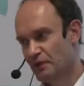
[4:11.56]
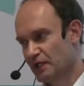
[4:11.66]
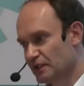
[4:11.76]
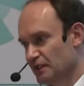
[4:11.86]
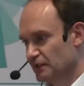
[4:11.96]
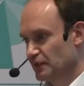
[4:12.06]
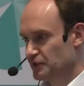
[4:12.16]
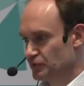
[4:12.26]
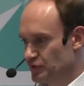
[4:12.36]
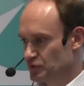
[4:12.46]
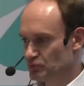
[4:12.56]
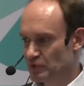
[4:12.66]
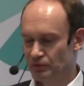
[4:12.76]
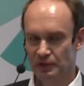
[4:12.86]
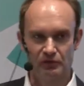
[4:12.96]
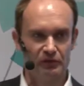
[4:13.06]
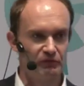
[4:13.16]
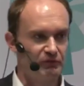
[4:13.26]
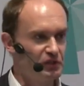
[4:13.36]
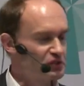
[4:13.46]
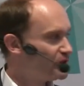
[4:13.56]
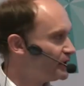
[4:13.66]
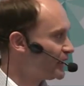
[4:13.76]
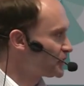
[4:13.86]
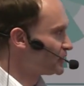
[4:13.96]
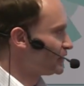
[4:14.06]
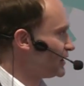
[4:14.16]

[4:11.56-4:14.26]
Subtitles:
back again and you need to mirror it on the regional and national